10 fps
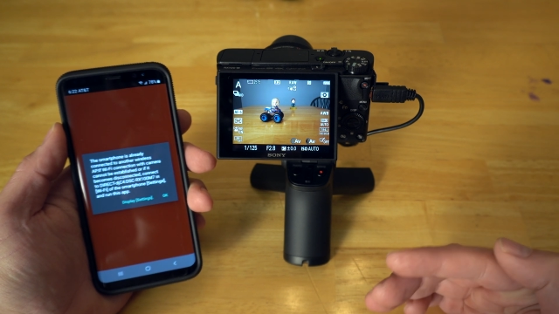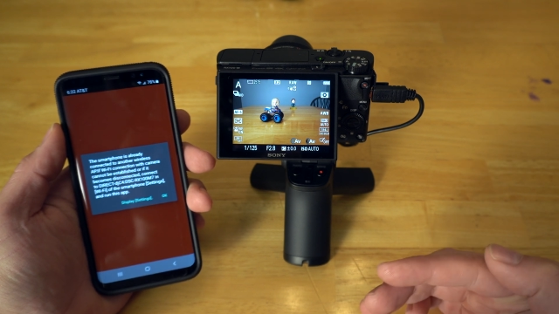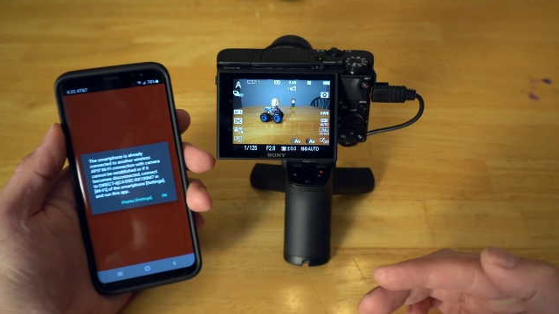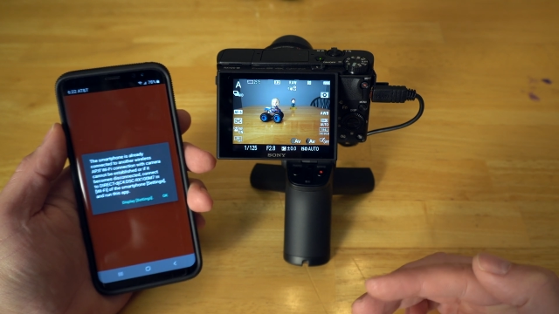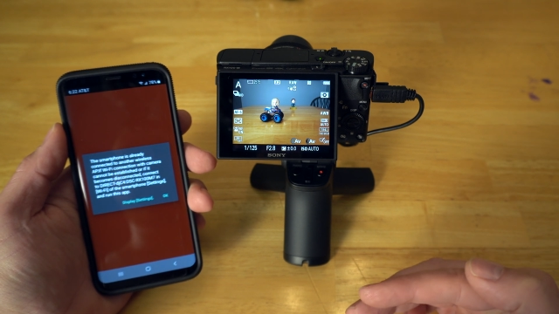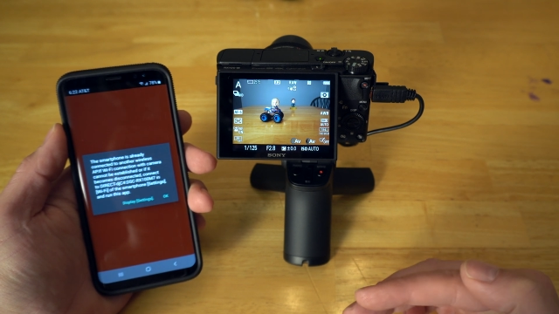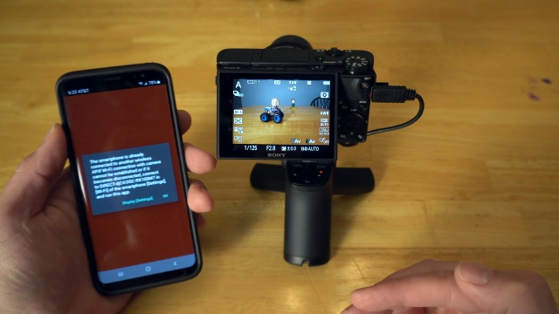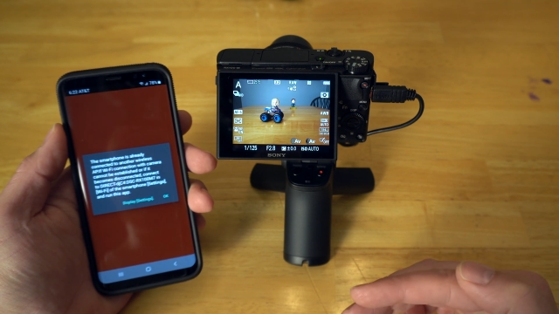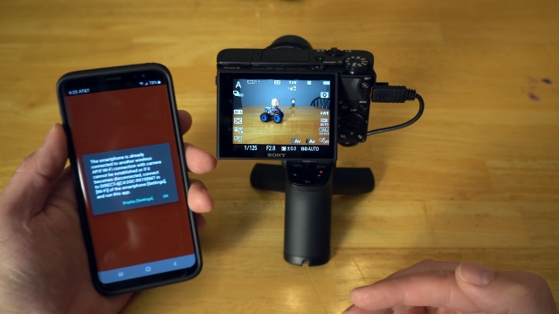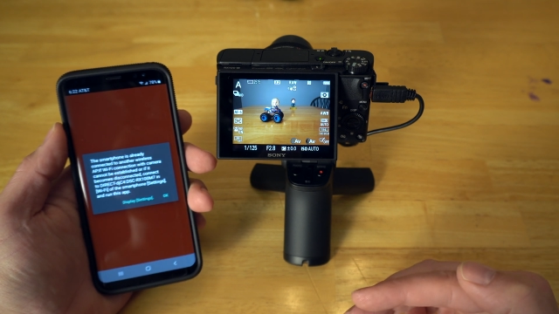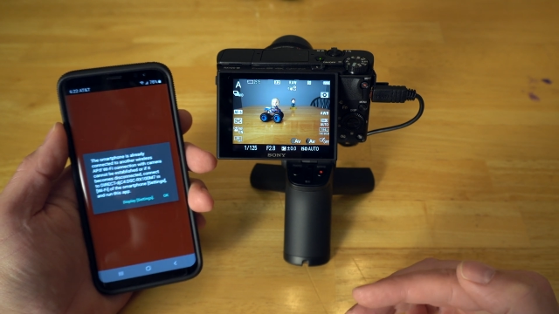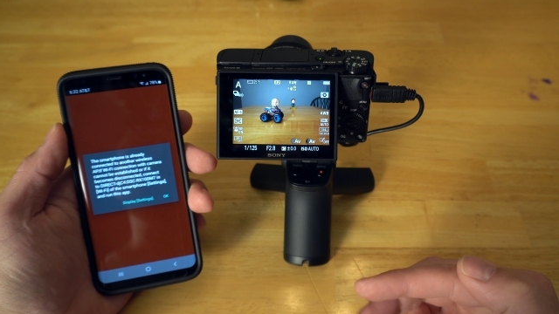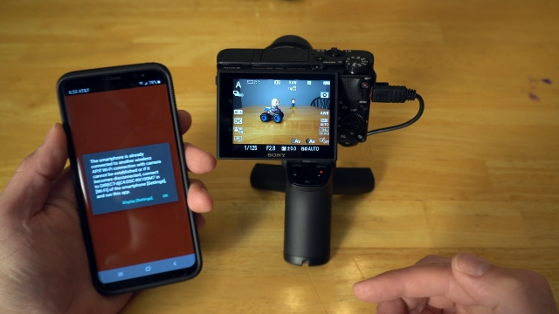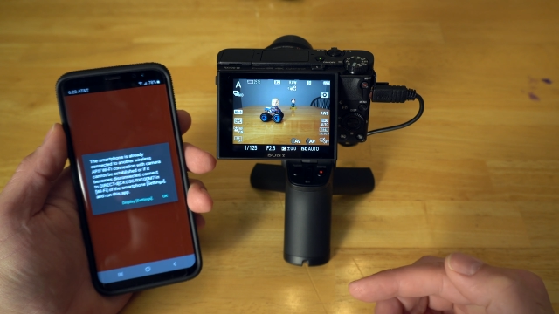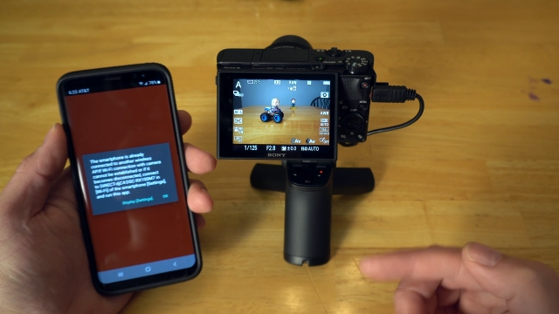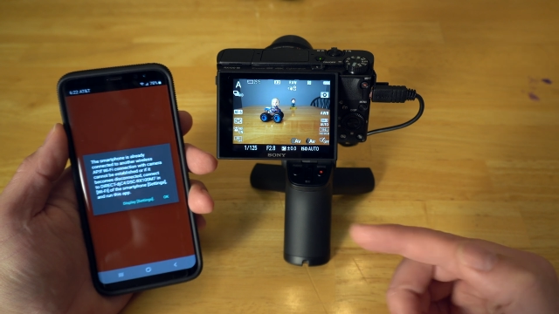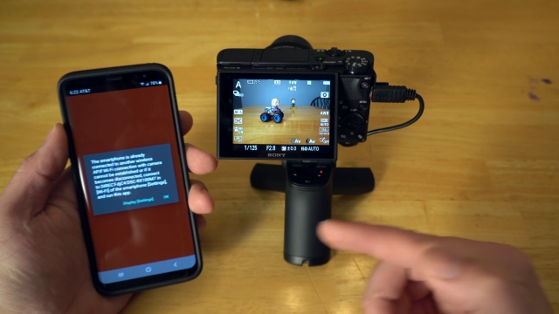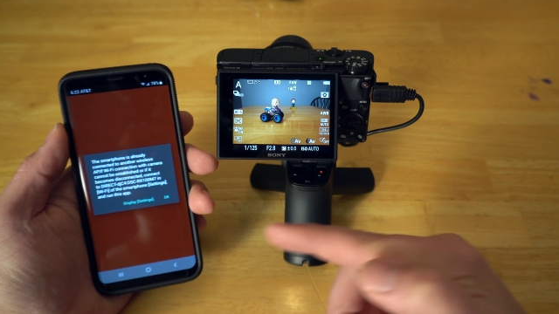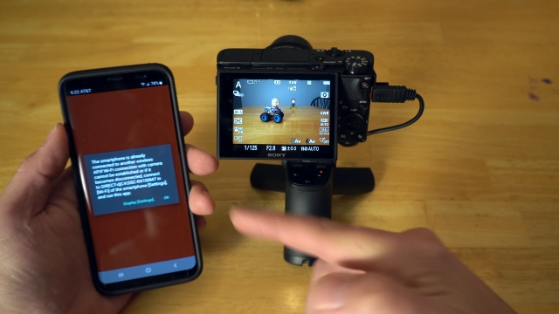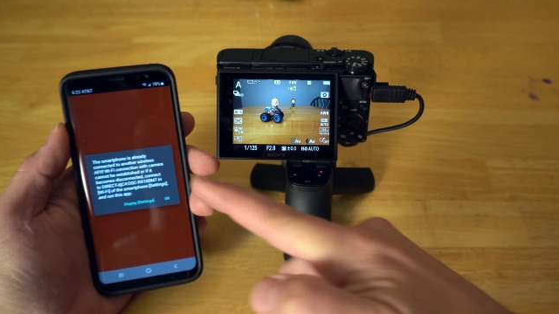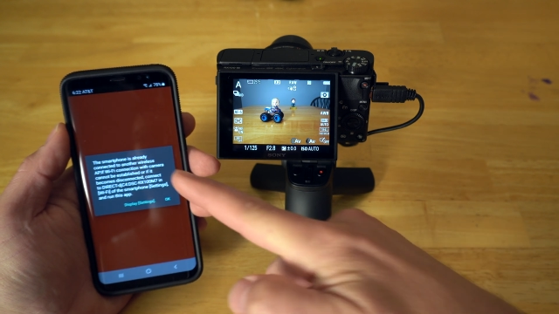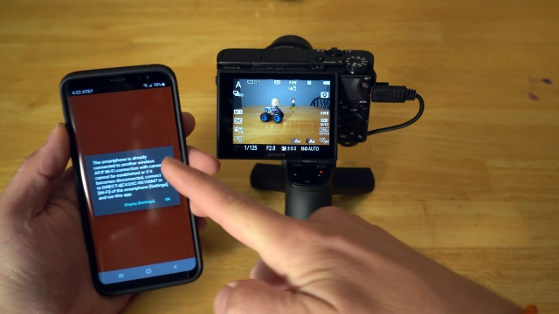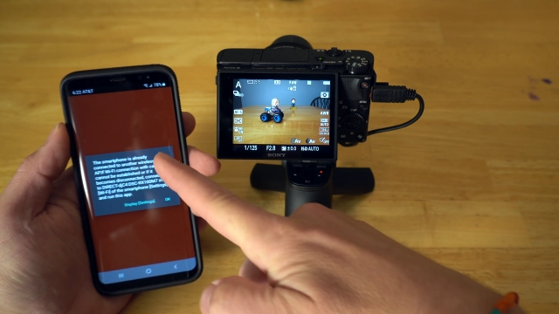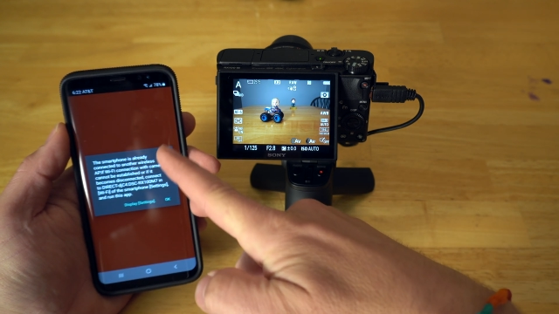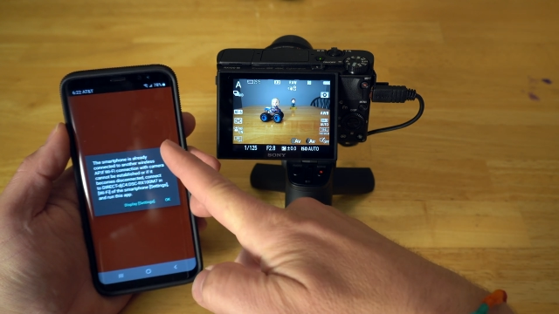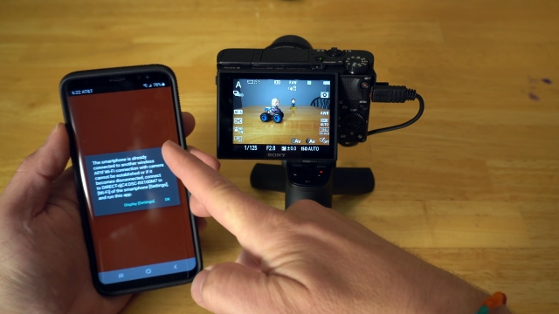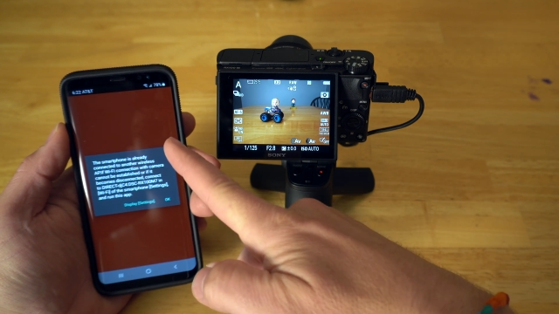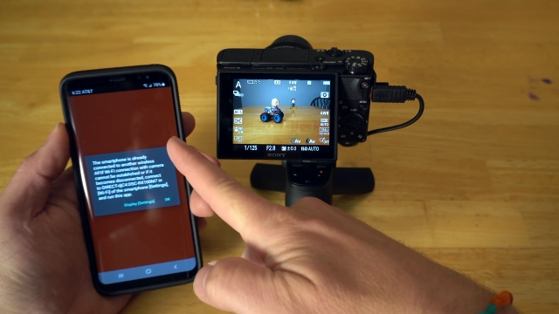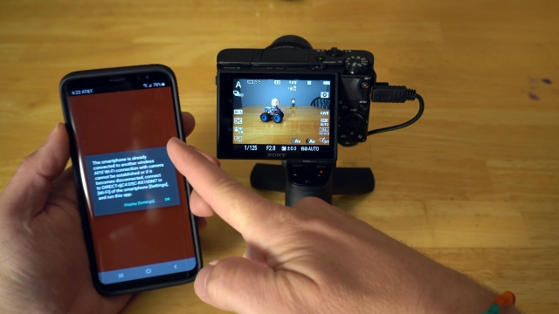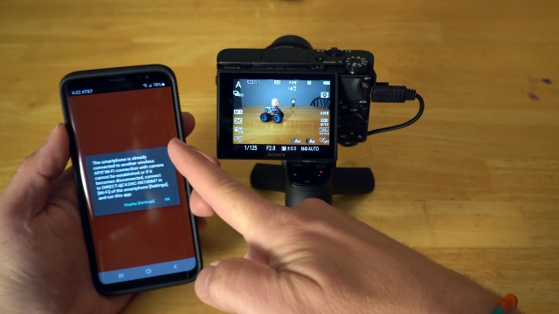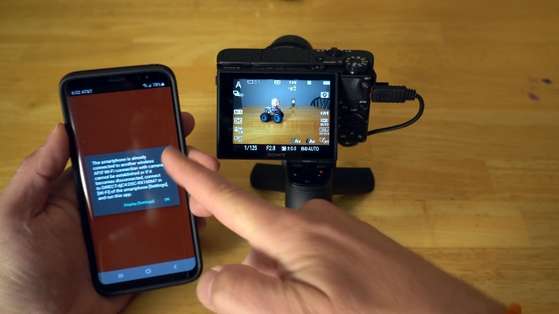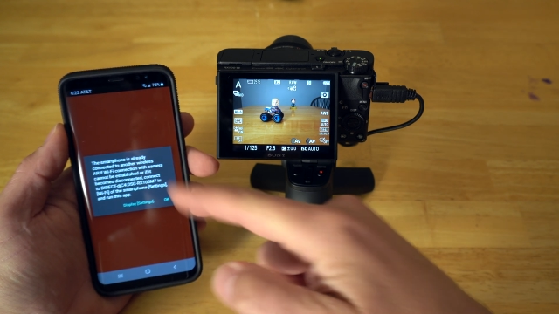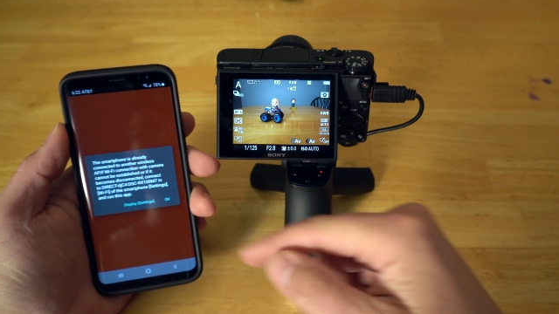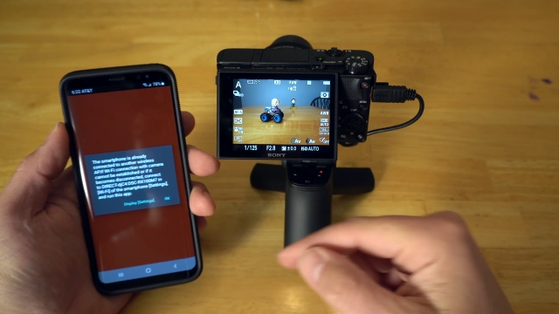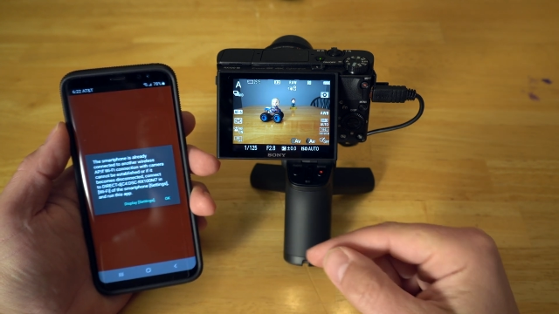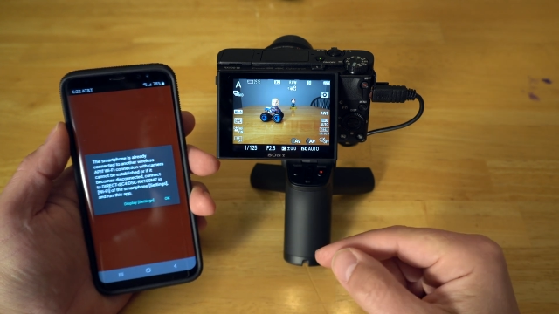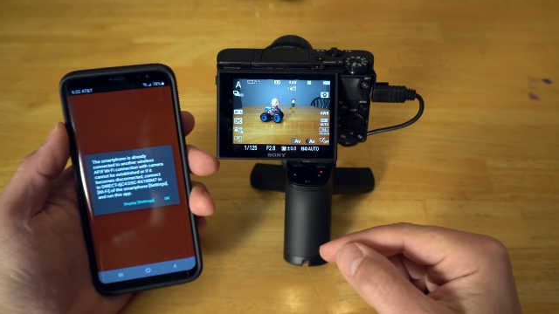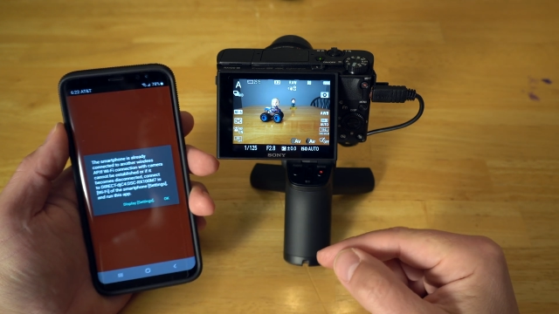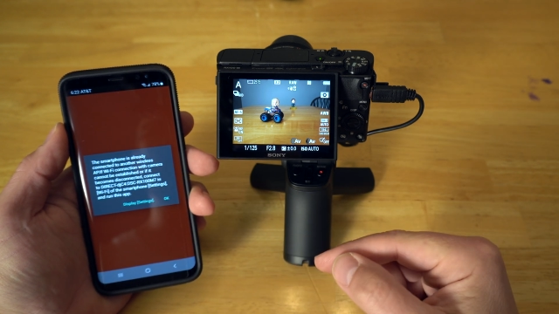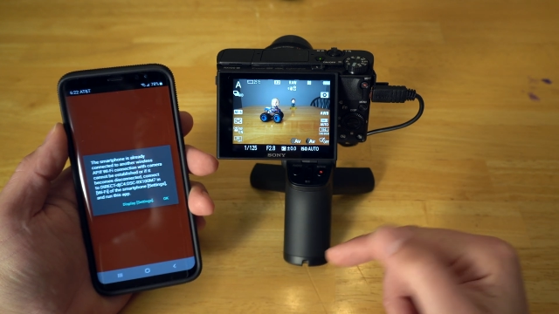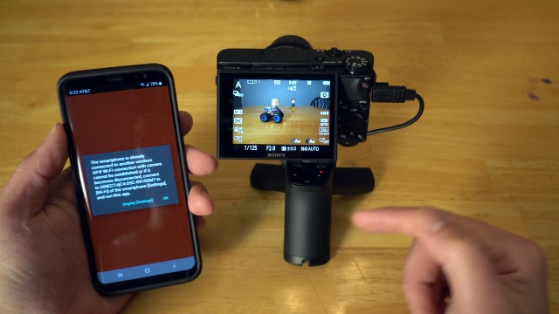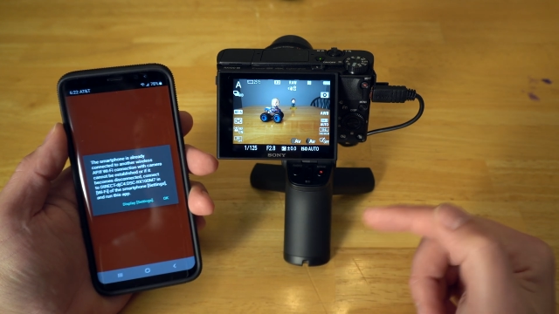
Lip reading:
[unreadable: no face in view]